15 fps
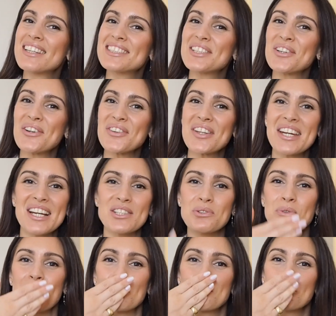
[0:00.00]
See you on the next
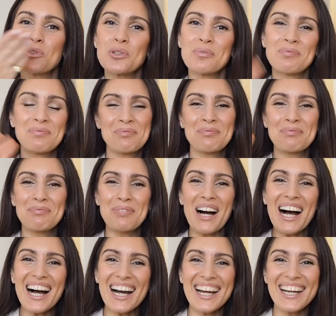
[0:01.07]
one.
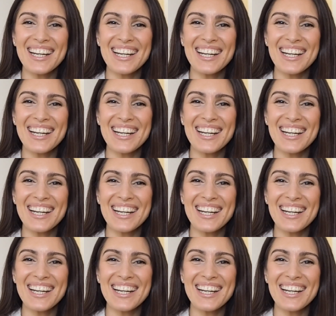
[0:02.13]
Bye!